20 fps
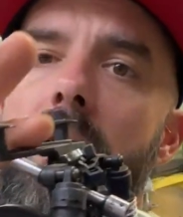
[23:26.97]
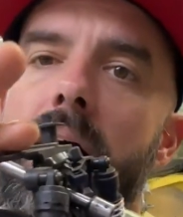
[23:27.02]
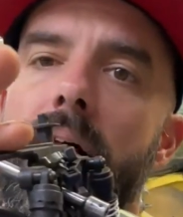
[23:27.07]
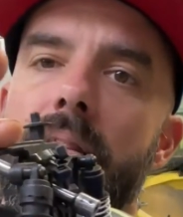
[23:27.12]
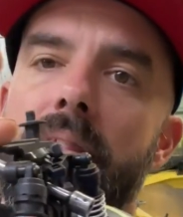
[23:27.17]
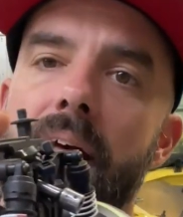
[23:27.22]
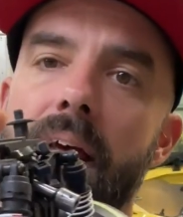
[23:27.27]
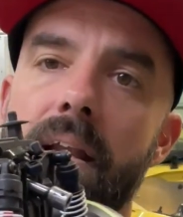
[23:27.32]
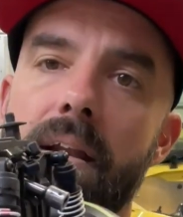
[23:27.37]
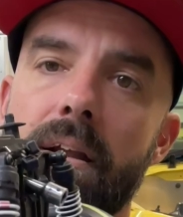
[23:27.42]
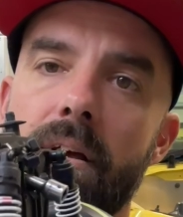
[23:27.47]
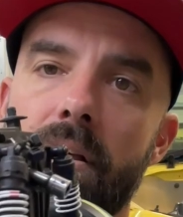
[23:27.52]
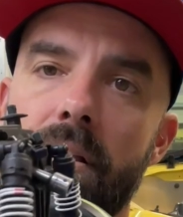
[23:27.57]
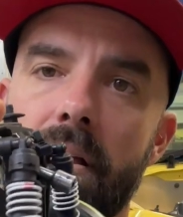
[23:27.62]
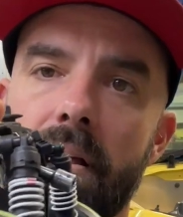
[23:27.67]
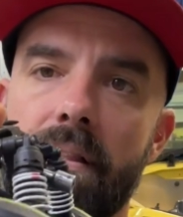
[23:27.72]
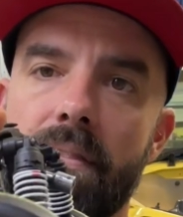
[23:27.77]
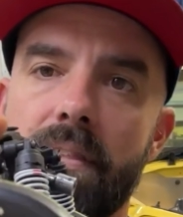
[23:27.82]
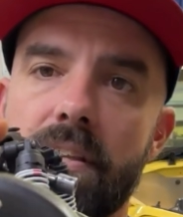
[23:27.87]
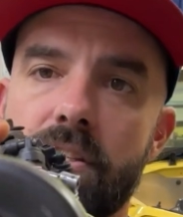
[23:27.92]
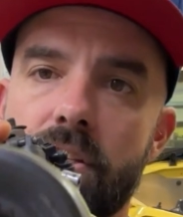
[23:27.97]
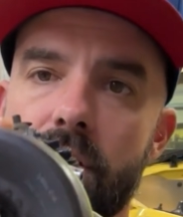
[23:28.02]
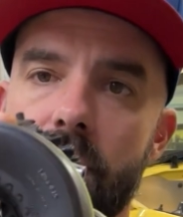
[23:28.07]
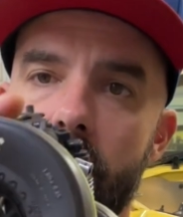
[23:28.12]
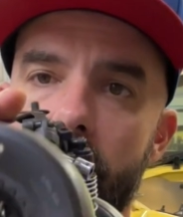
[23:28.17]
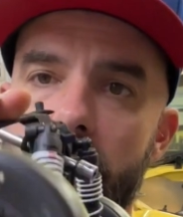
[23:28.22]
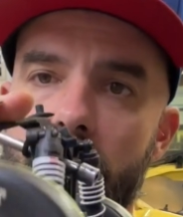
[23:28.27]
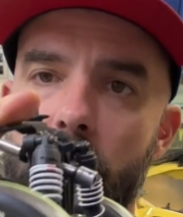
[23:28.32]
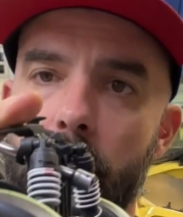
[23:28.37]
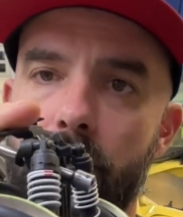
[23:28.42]
then this is
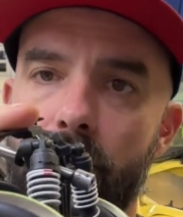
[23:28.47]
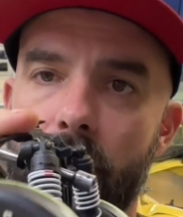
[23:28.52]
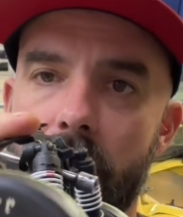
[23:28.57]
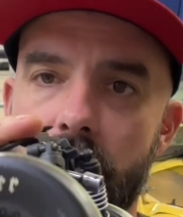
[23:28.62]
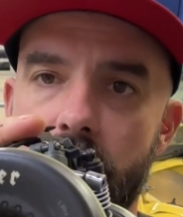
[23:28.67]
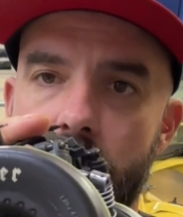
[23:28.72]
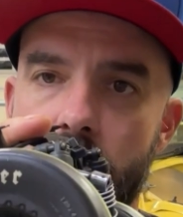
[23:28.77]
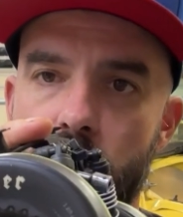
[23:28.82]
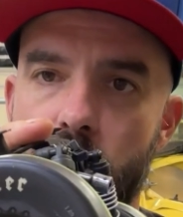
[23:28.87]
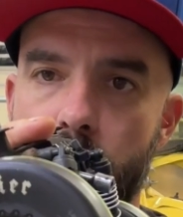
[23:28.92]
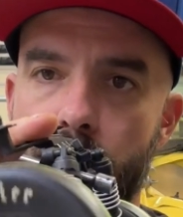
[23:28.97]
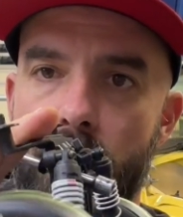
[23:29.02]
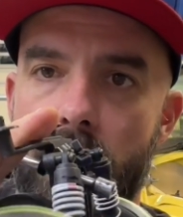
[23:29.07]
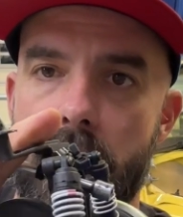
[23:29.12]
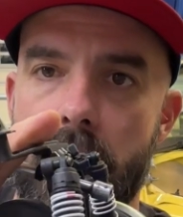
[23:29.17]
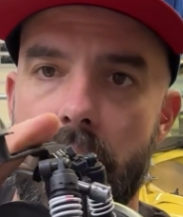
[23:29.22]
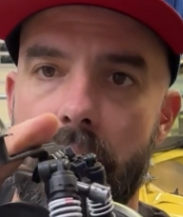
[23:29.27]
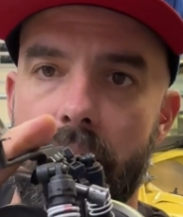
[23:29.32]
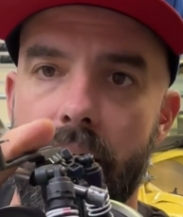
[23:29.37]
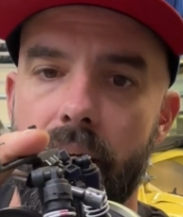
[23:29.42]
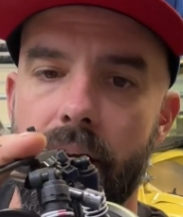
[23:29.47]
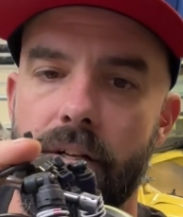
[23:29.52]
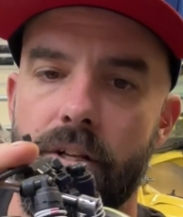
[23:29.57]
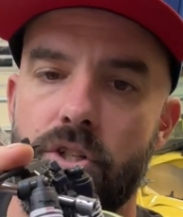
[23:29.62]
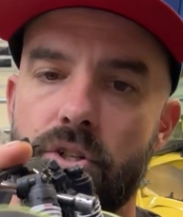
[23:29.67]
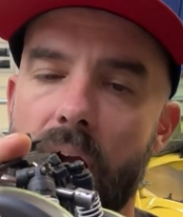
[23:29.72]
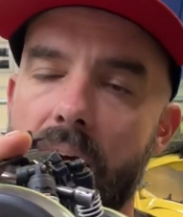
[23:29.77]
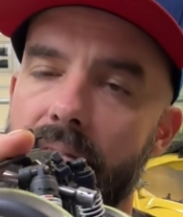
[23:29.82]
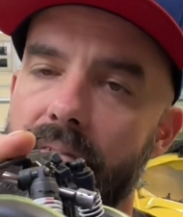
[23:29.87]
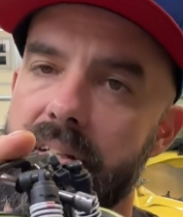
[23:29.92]
going to compress the spring to
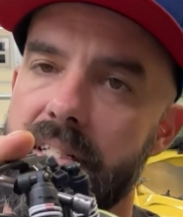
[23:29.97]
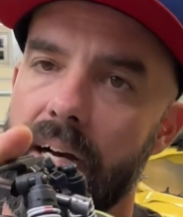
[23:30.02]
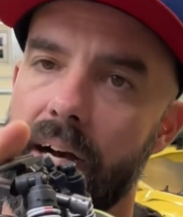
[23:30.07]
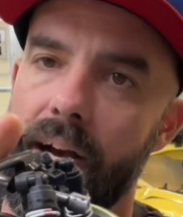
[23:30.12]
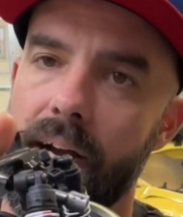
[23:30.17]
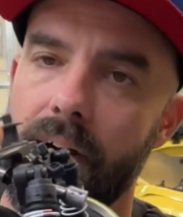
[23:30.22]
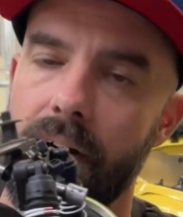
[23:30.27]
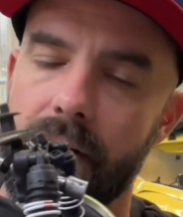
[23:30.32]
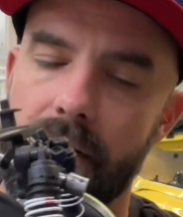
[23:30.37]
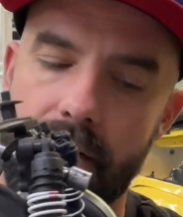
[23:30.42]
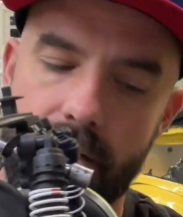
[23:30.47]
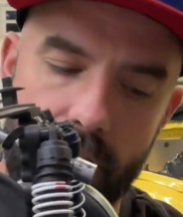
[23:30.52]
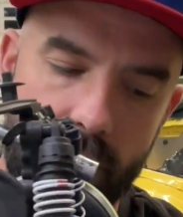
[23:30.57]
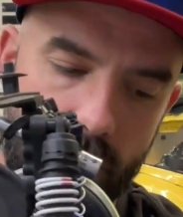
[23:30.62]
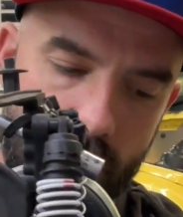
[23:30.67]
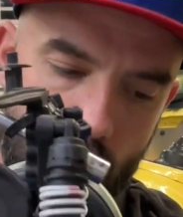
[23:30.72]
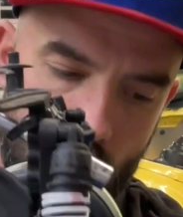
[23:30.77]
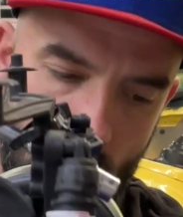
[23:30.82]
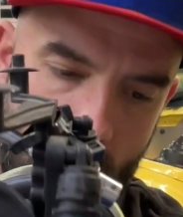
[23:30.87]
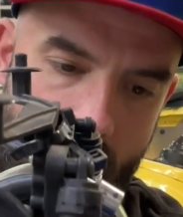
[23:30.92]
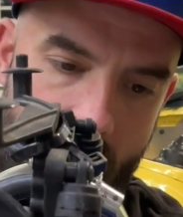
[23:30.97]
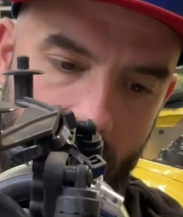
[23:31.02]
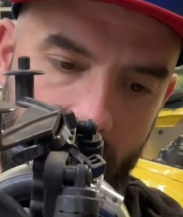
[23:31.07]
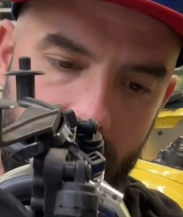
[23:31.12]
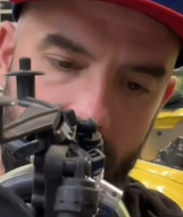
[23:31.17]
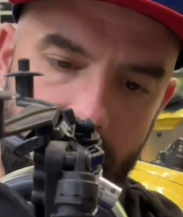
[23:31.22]
drive the tire into the track.